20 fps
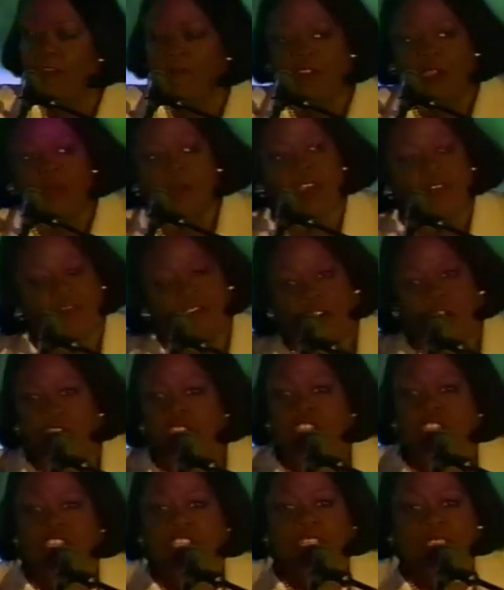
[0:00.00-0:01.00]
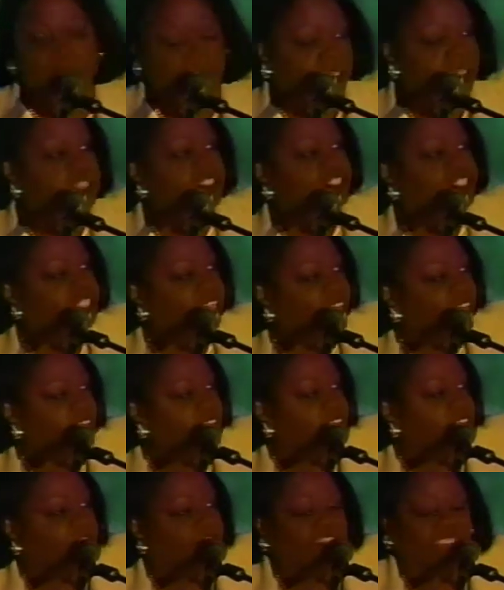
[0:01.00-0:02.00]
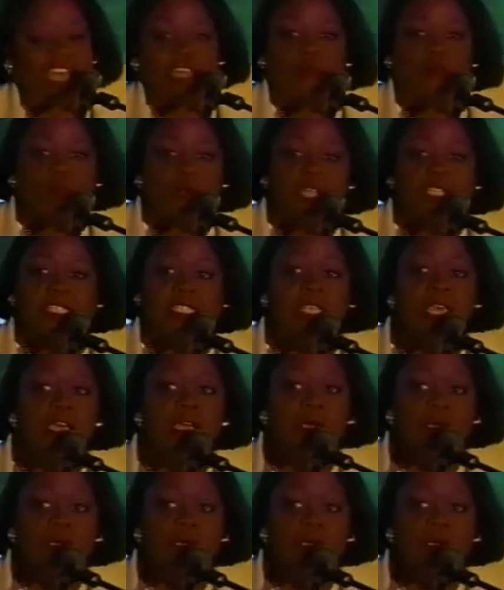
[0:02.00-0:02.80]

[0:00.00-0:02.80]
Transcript: from the first slave that was